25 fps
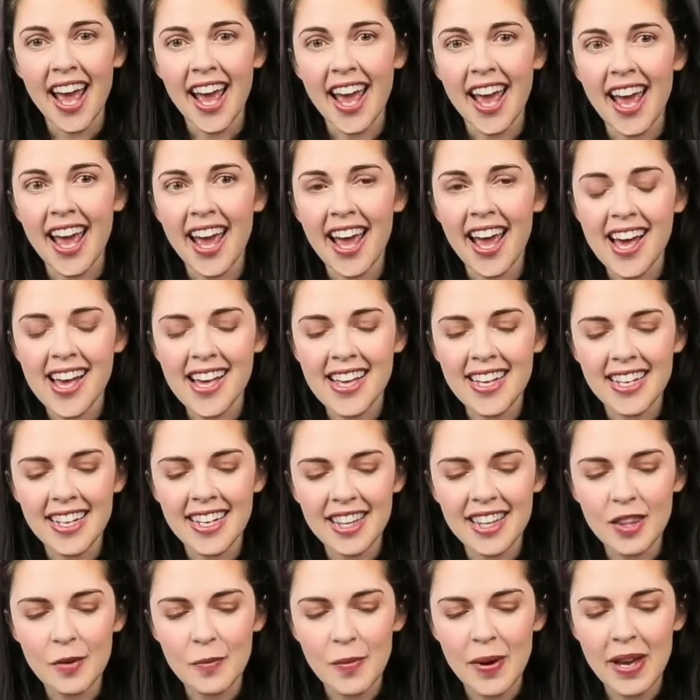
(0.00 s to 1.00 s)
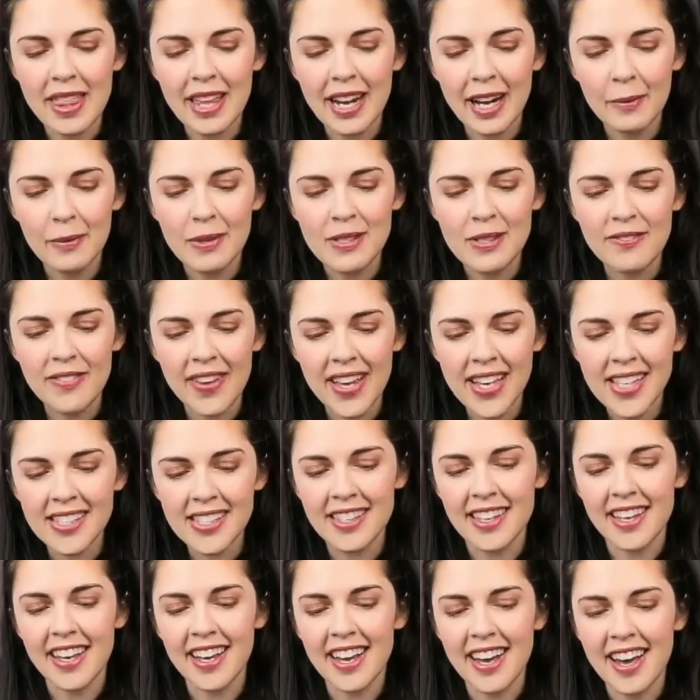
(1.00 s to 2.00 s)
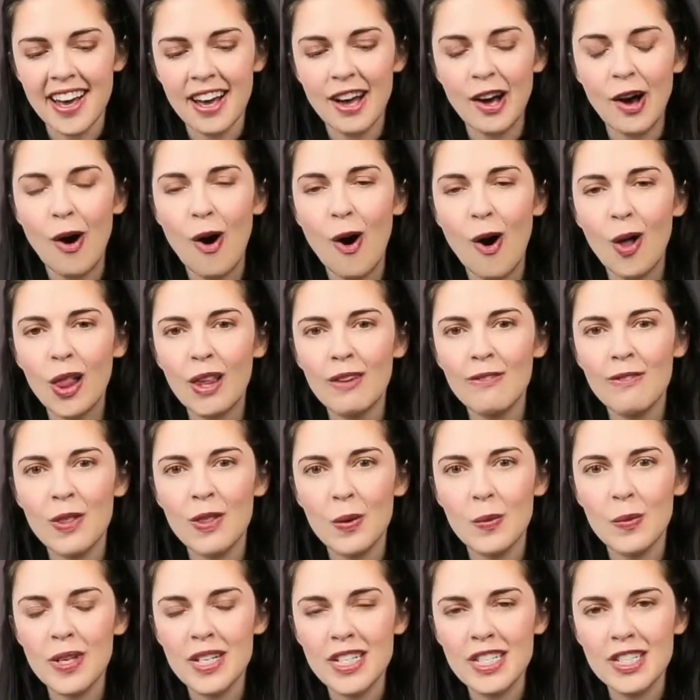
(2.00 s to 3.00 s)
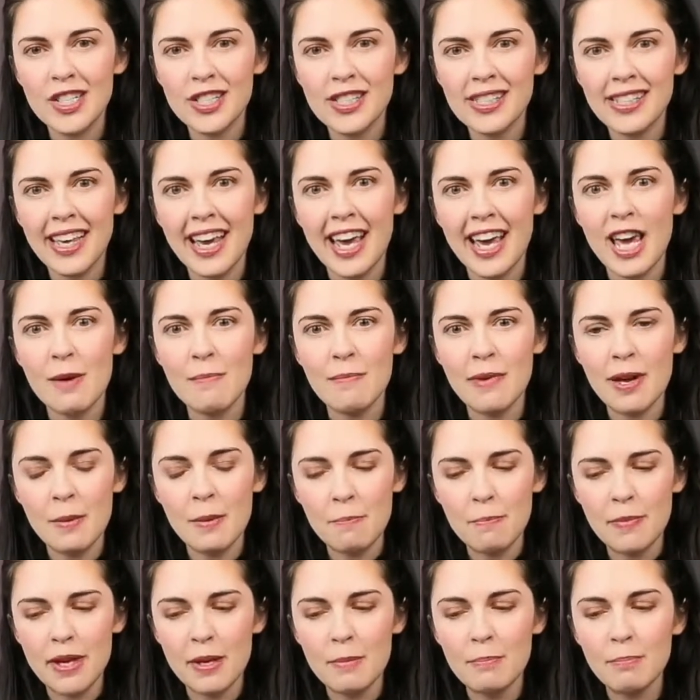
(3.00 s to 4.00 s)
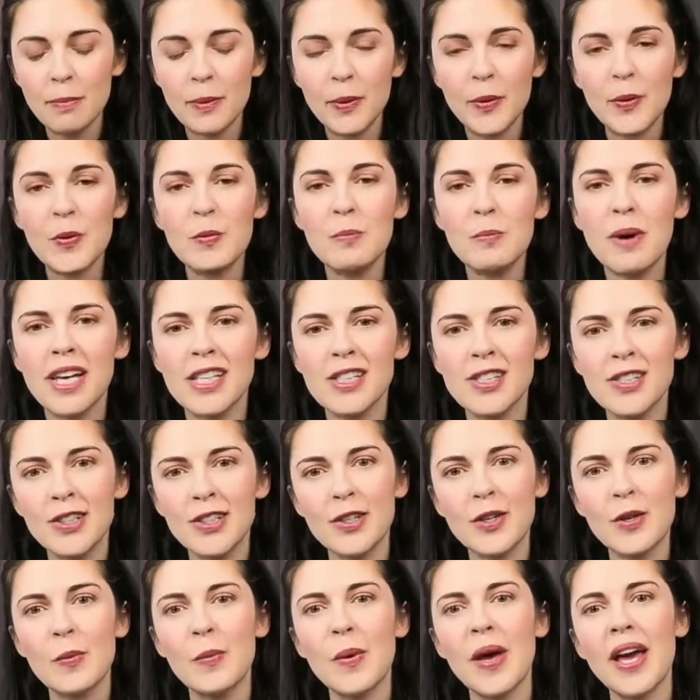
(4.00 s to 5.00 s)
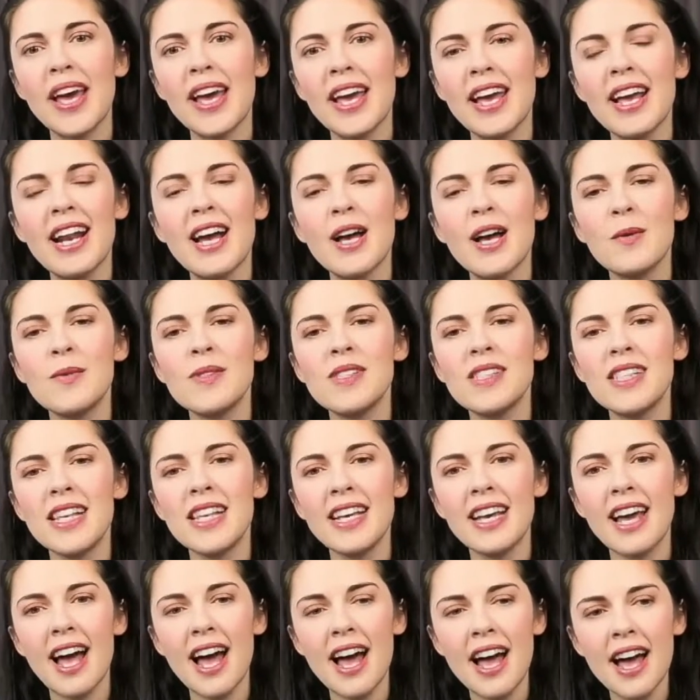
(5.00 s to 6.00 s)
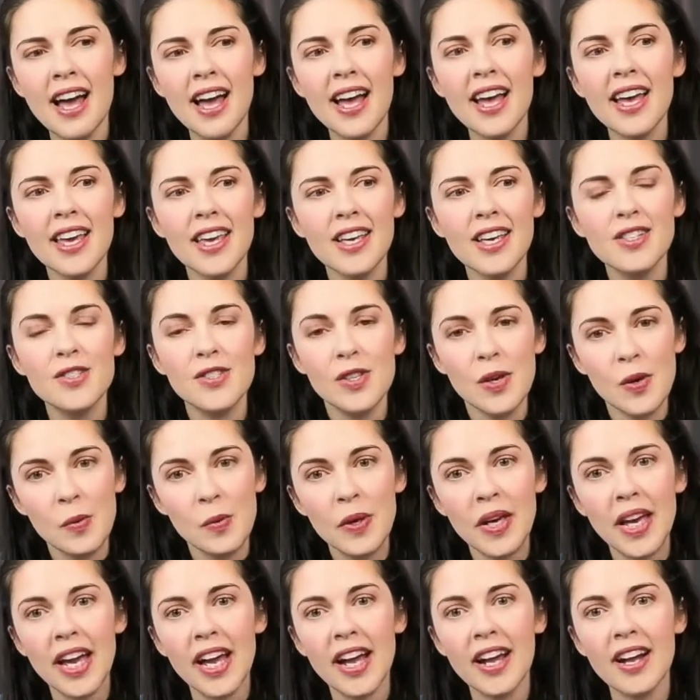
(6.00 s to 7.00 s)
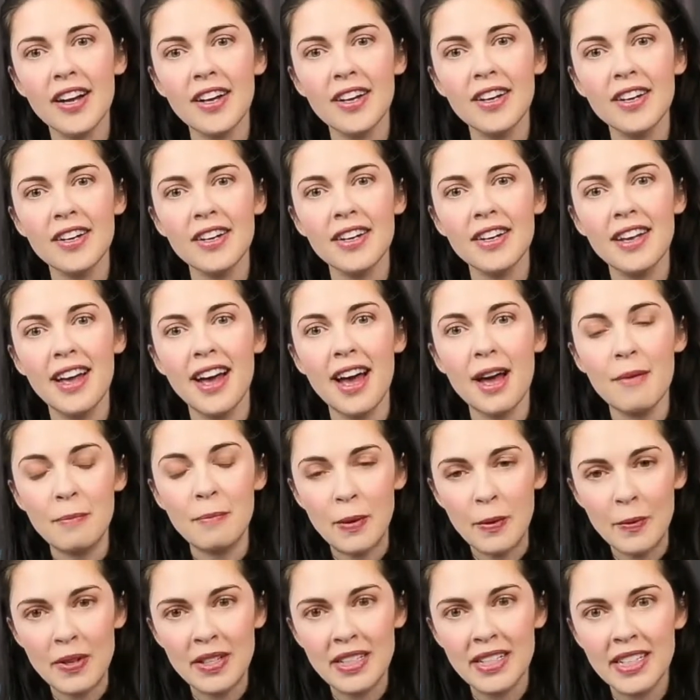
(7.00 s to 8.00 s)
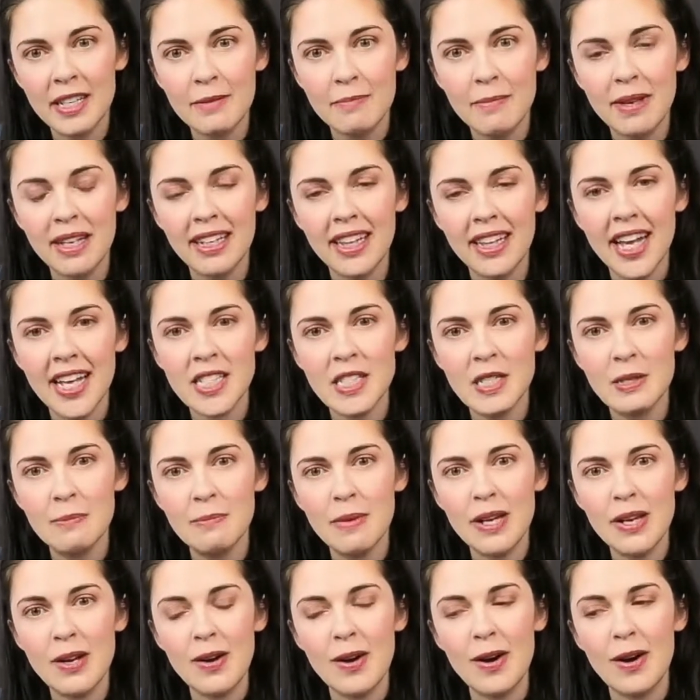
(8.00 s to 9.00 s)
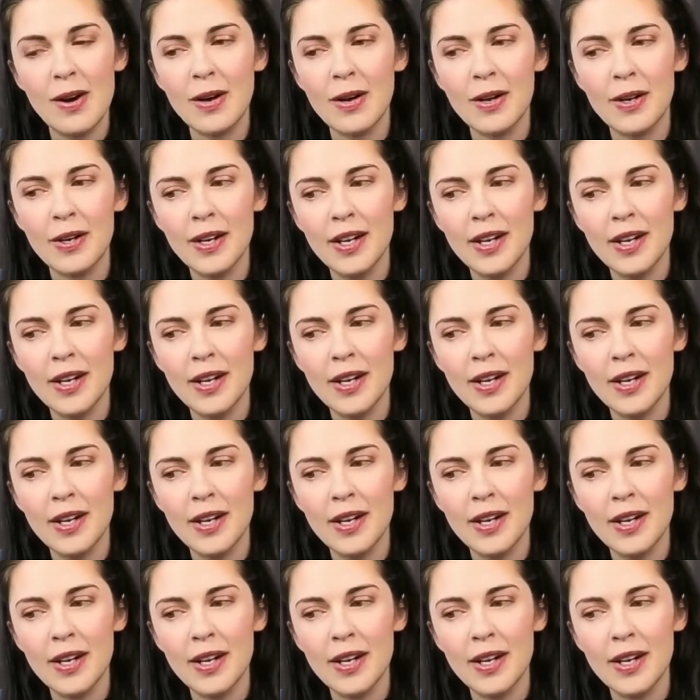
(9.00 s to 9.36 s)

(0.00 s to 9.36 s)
And the way that I was facing, all of the wind just came up and blew my skirt away. And I was like, I don't care. I'm going to get my glass to my car.